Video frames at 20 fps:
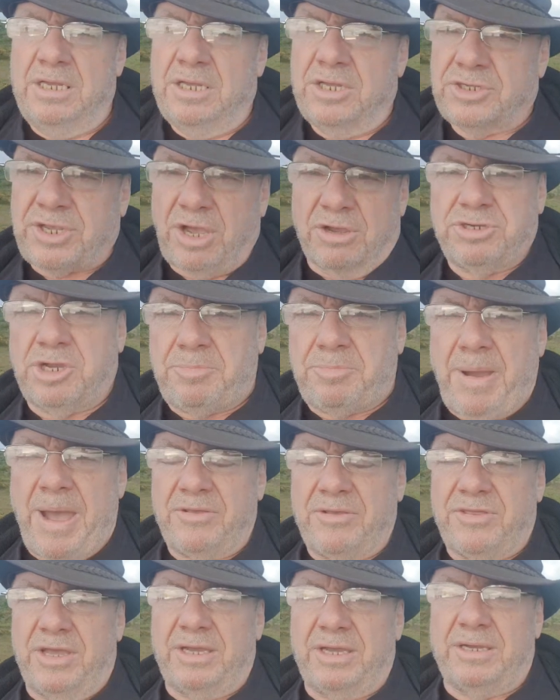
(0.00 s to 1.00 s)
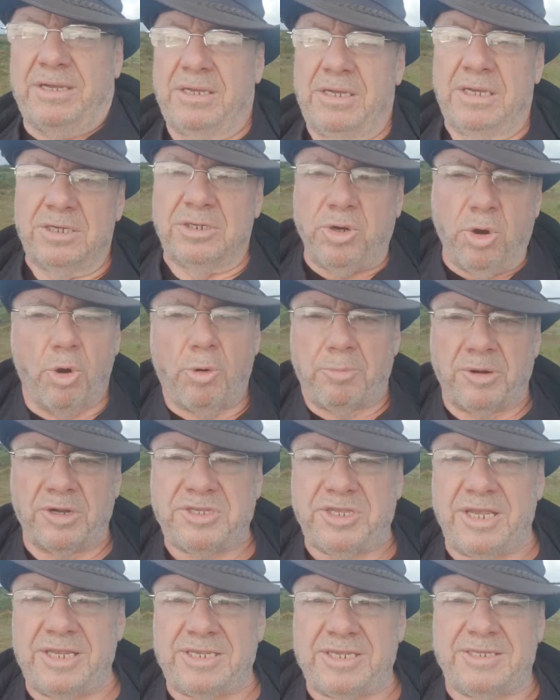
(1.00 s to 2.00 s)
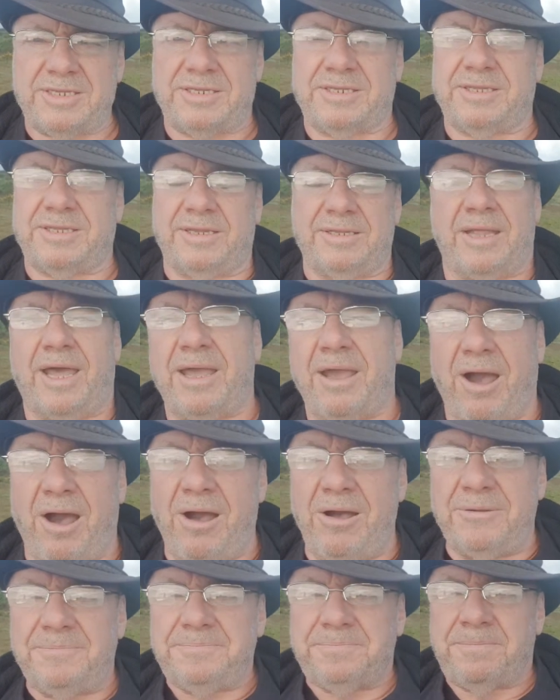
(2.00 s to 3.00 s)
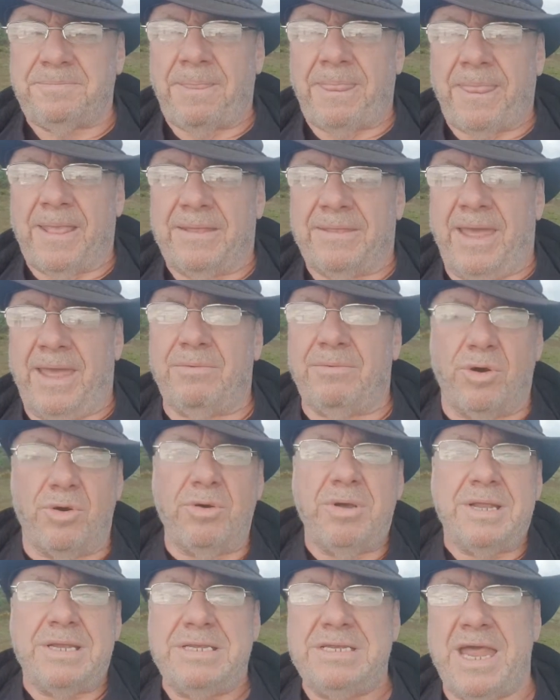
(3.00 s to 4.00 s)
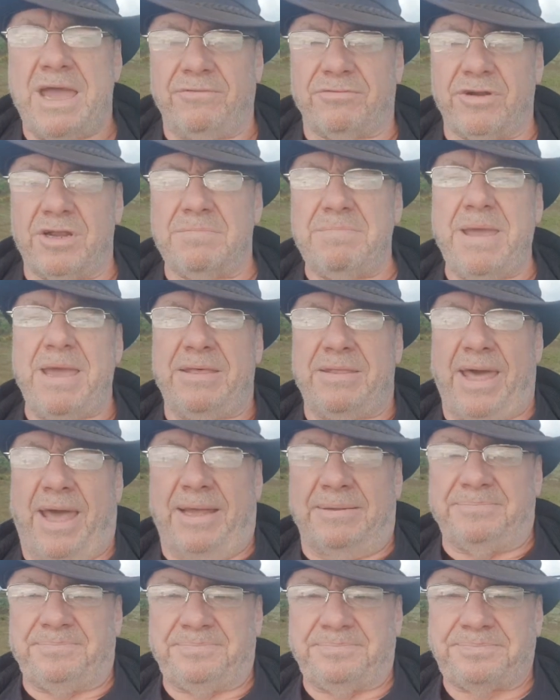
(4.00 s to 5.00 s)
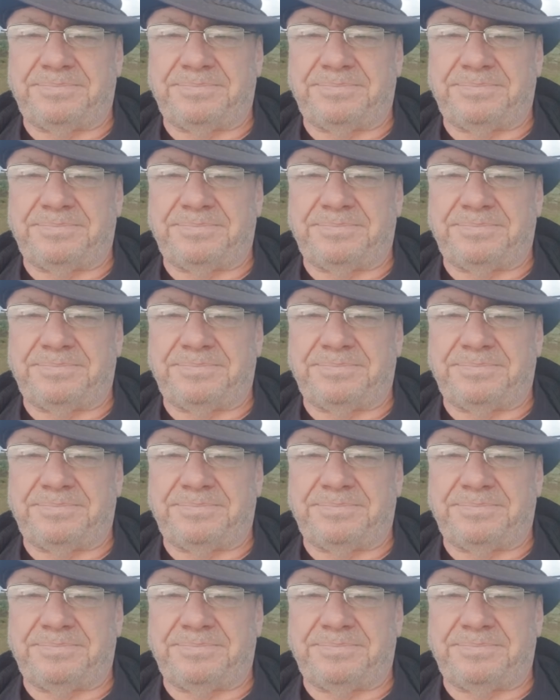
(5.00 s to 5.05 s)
sociopathic corporatists that they are, they will never admit that.